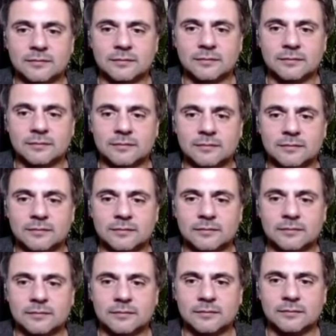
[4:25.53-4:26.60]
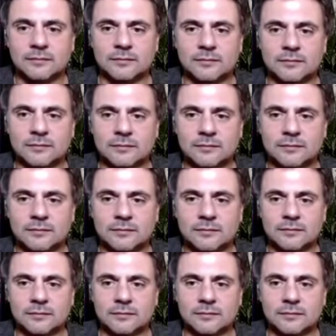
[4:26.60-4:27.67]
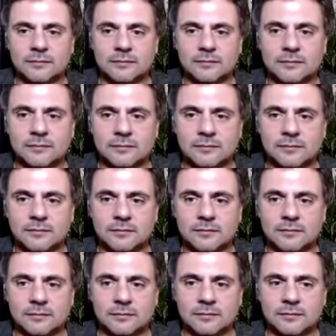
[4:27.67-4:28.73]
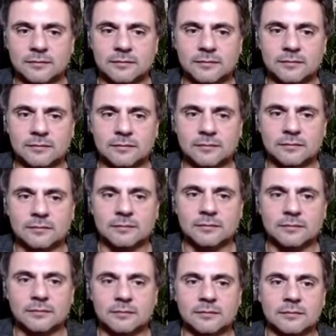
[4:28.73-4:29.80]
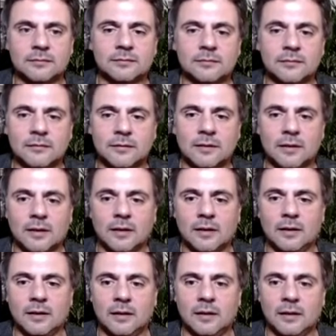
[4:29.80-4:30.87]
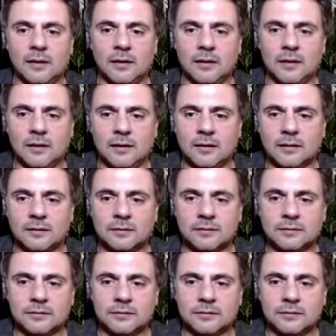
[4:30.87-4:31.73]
No words are spoken by the person on screen.